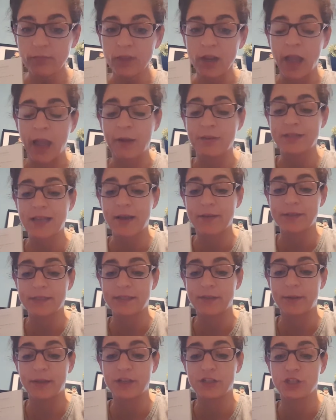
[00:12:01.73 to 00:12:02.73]
I was having
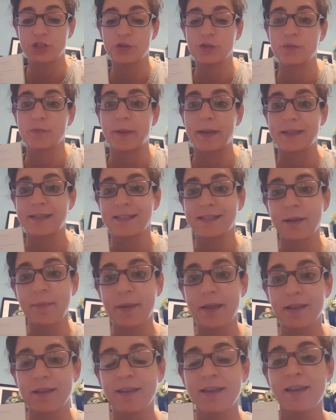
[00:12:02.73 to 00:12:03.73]
some issues with my
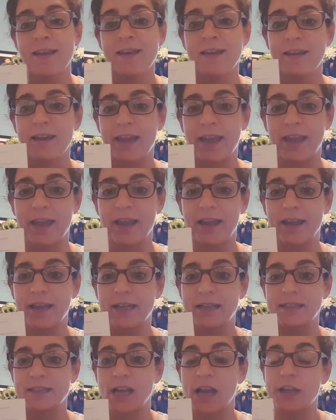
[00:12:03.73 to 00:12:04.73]
stomach
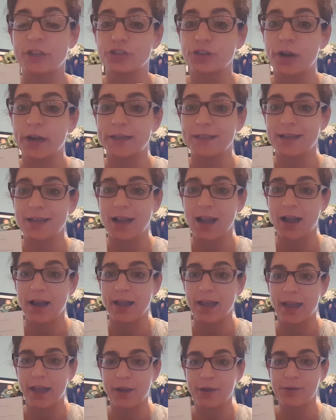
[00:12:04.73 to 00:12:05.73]
and I tried to
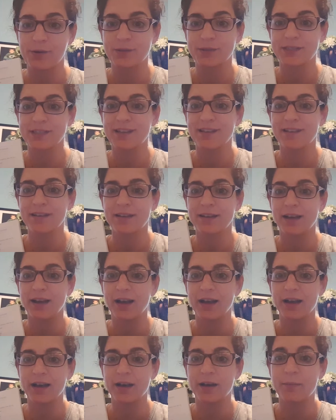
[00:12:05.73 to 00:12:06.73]
cut out
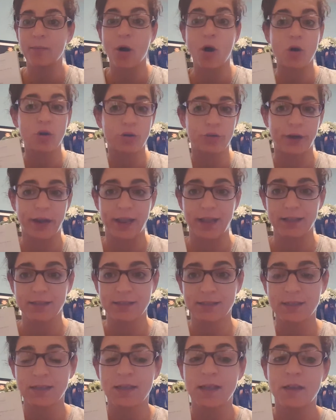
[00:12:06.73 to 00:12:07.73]
all
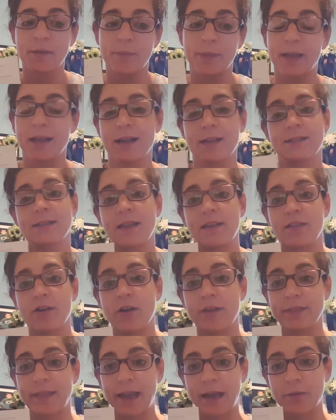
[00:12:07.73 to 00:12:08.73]
grains because I
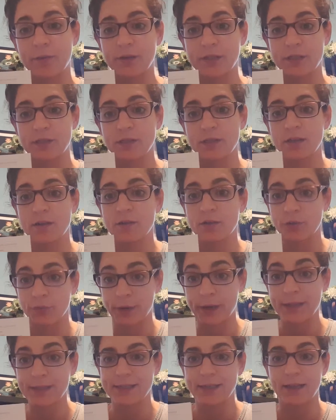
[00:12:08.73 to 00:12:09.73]
thought that was the
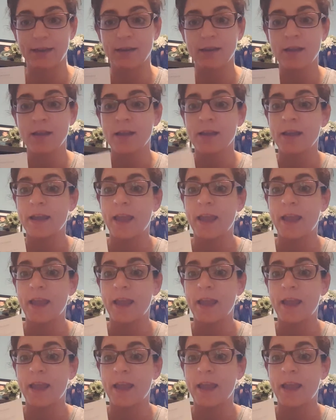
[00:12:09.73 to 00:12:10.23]
reason.